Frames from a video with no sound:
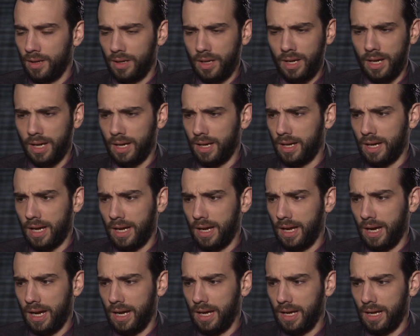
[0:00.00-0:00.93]
yeah,
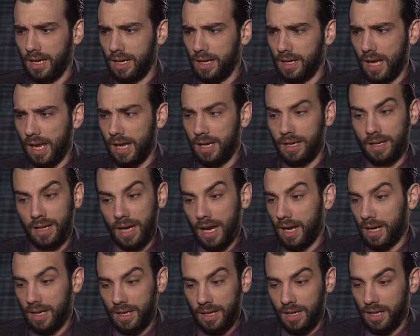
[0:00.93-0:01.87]
I, I and
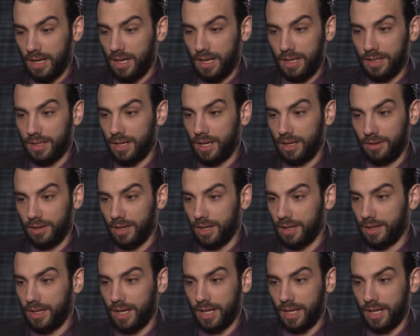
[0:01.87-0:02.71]
and he's killing it.